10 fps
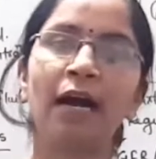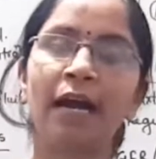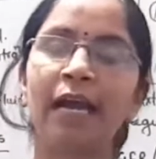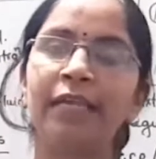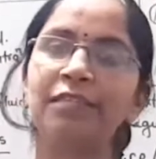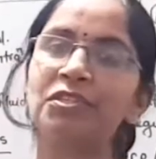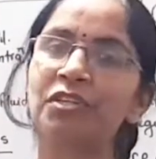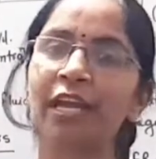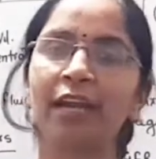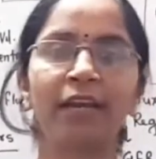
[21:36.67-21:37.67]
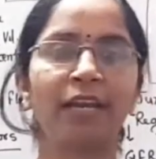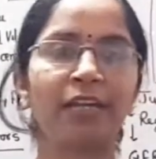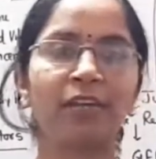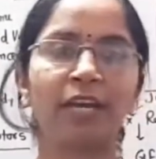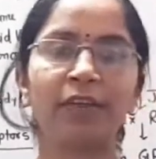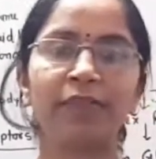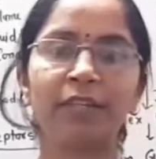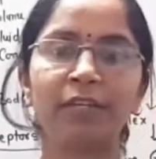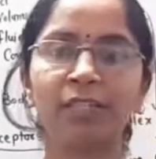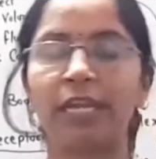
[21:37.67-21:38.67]
and stay connected
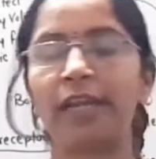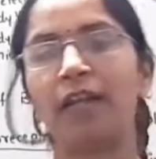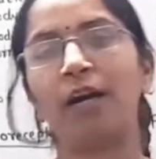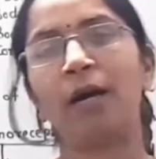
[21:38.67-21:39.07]
with the channel.